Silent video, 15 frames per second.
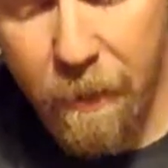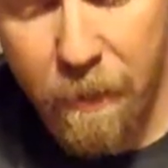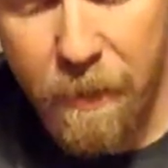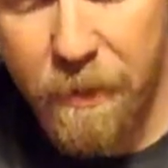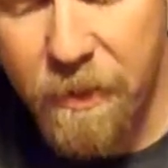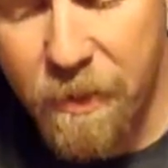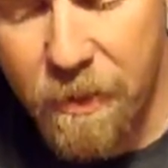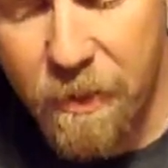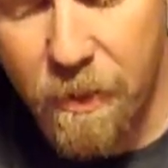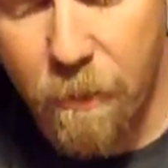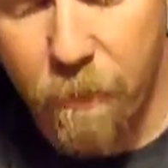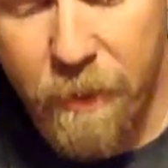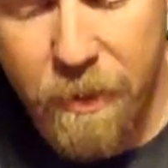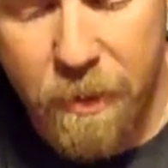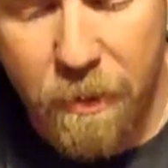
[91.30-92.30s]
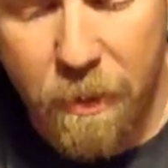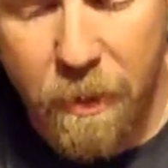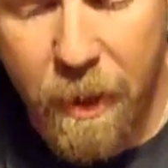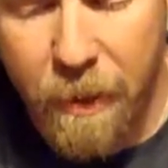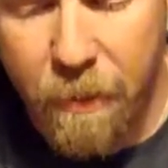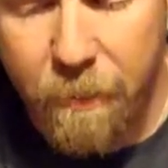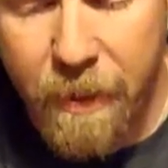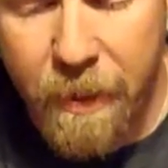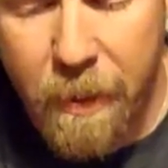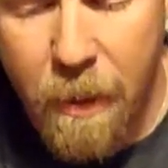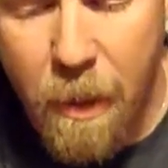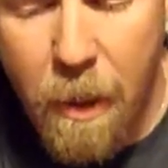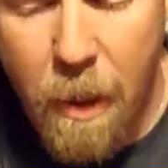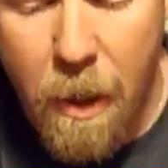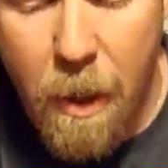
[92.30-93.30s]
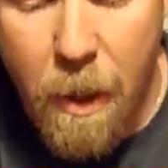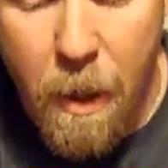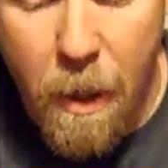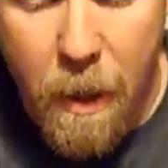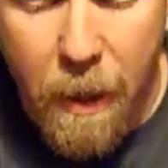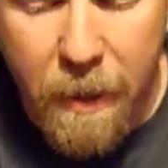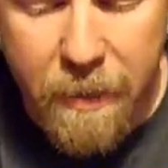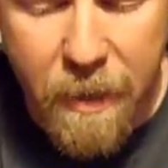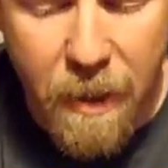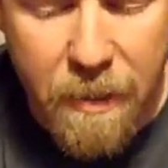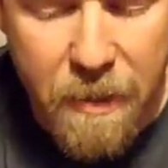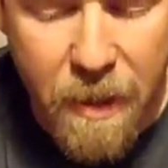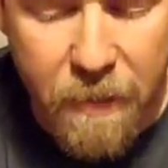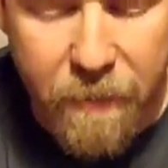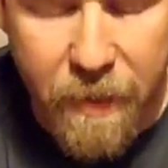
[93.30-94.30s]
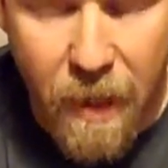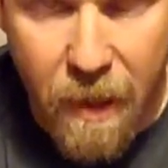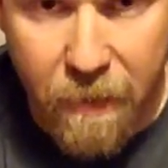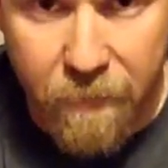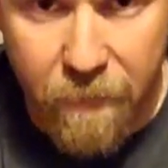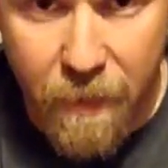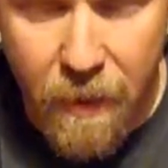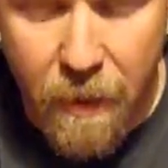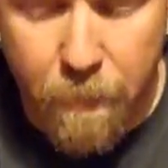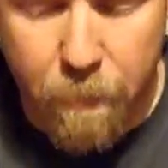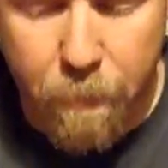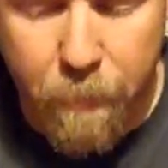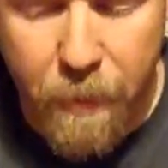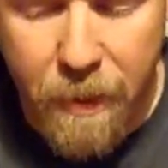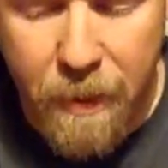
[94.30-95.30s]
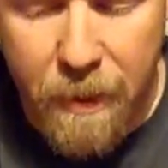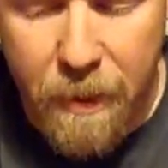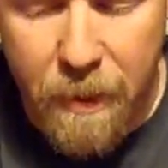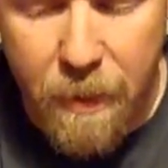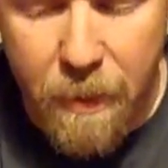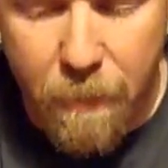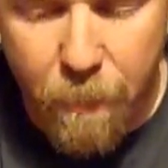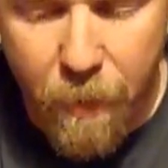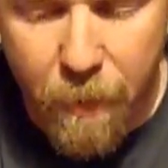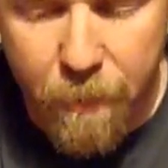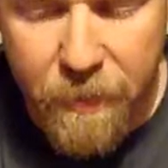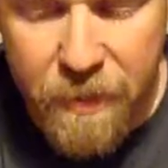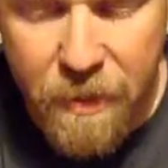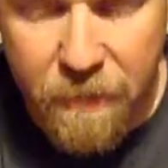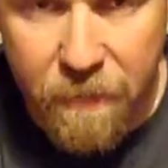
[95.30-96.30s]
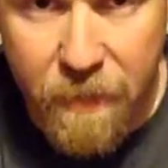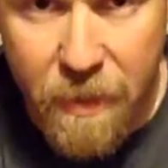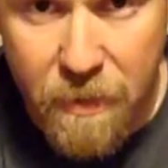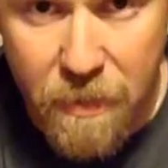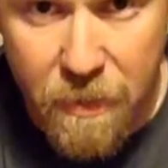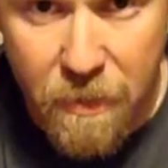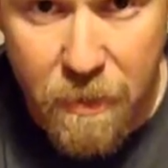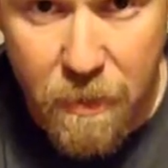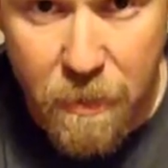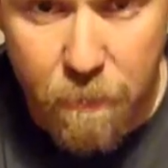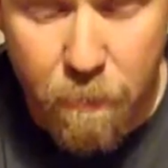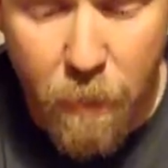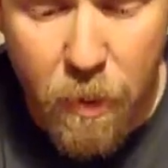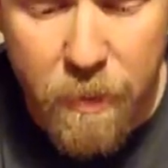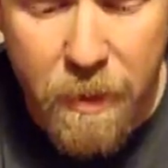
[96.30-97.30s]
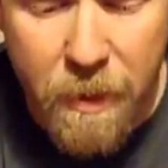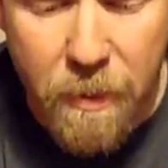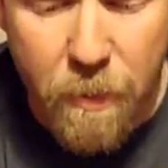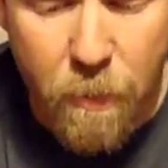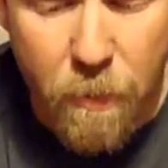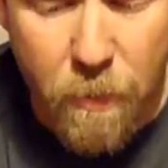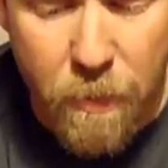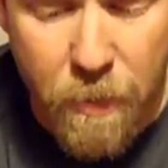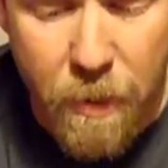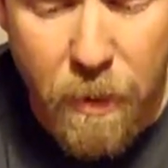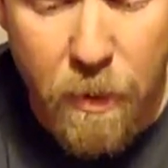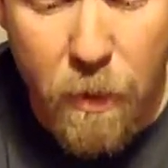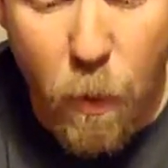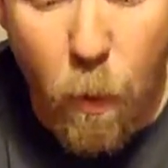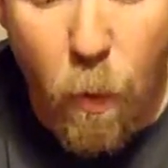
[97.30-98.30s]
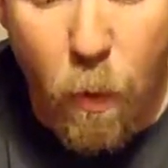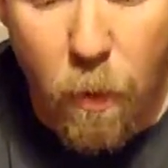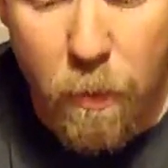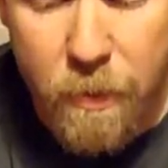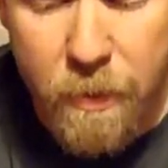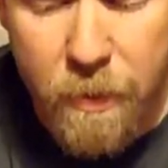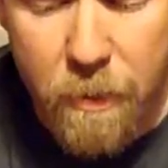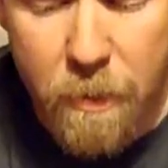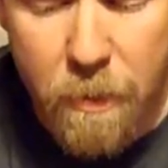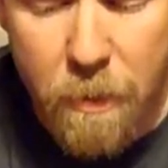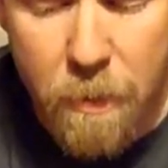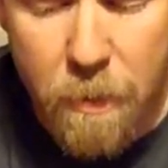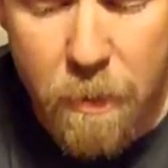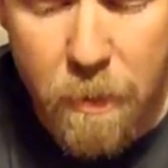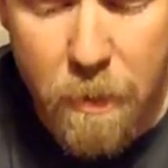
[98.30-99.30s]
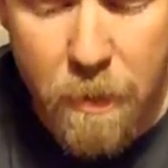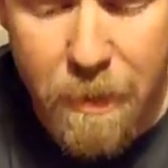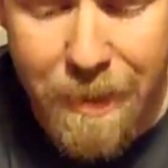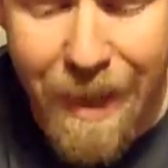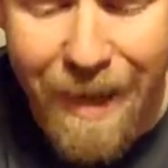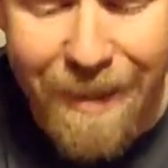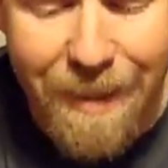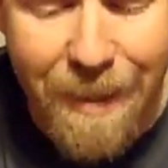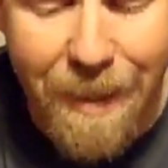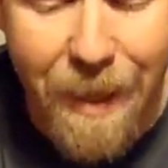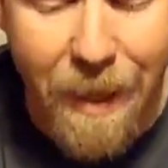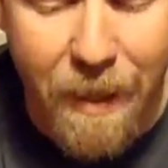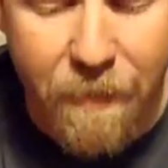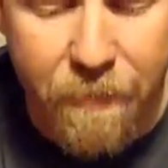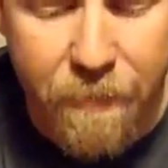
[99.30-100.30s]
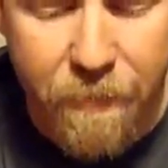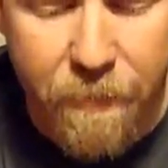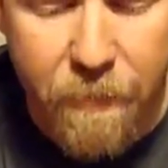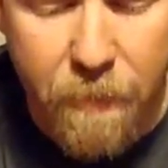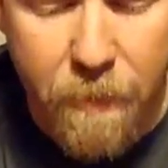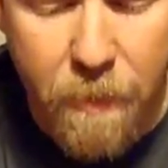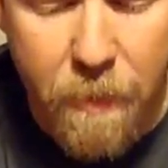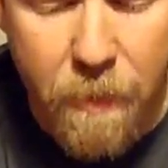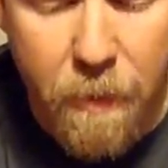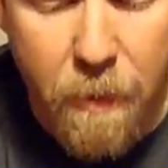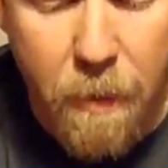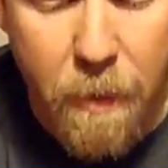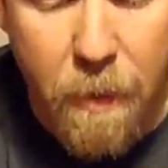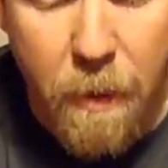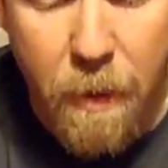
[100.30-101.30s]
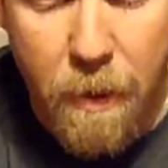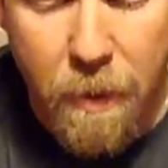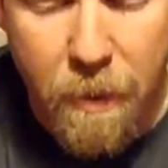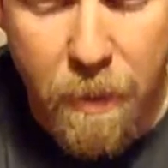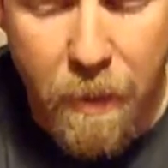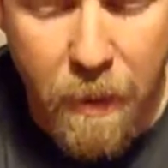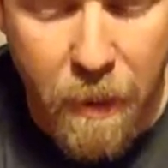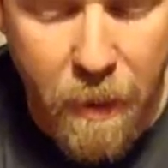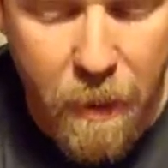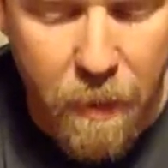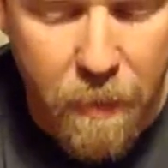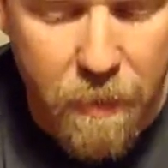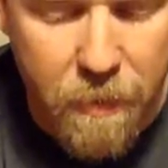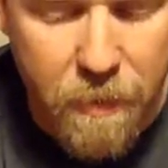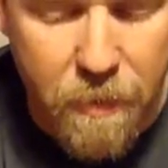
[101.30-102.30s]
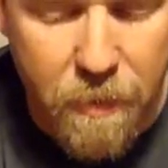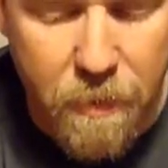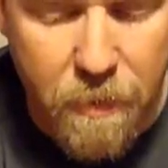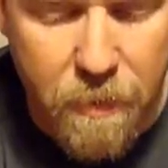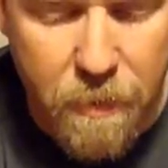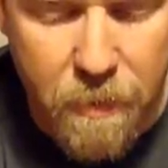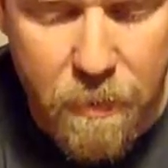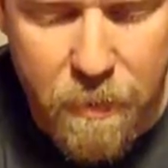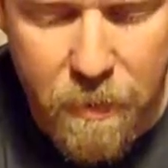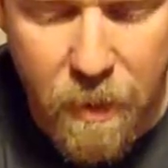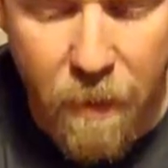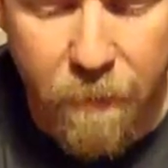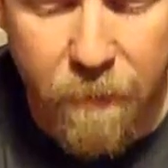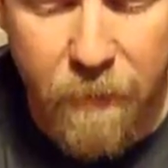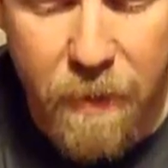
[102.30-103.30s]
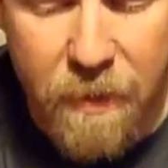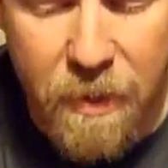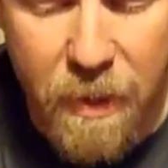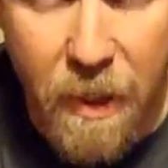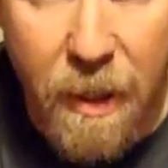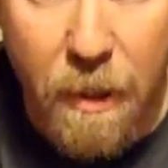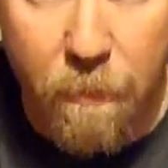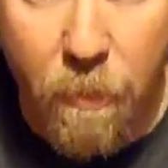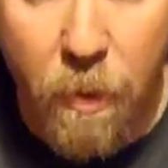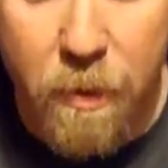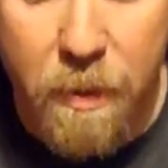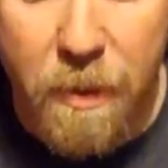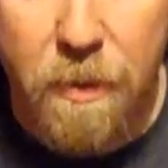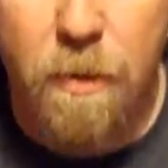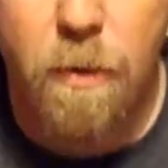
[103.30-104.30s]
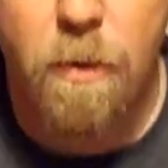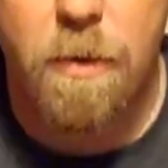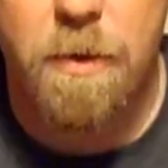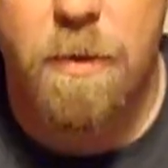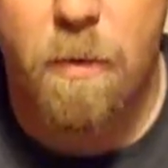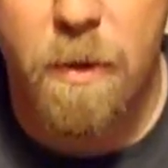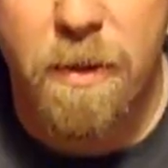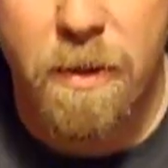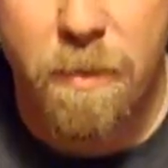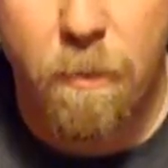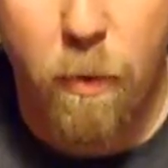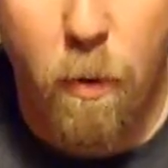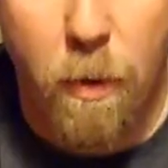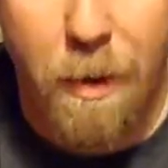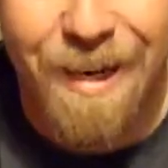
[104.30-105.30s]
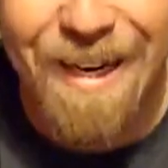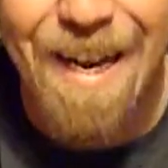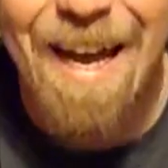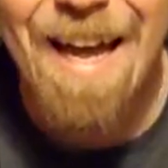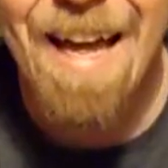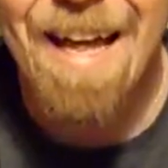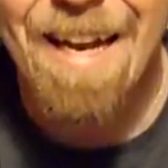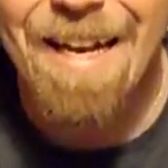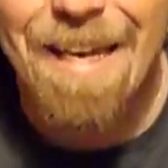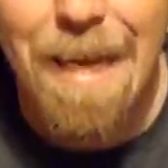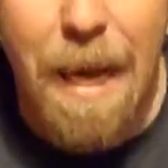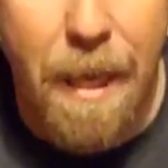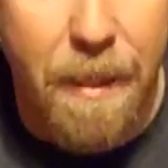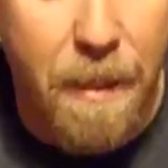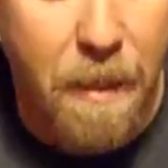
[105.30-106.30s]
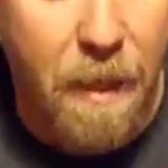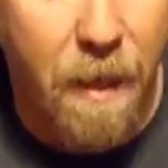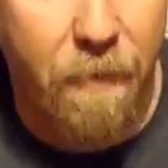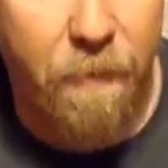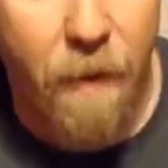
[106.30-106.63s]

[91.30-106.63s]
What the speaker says: this is an original Leatherman. It does have a knife in it, but the purpose of this is the multi-tool, the tools, not the knife. The stuff that's in a multi-tool is what's important, not the knife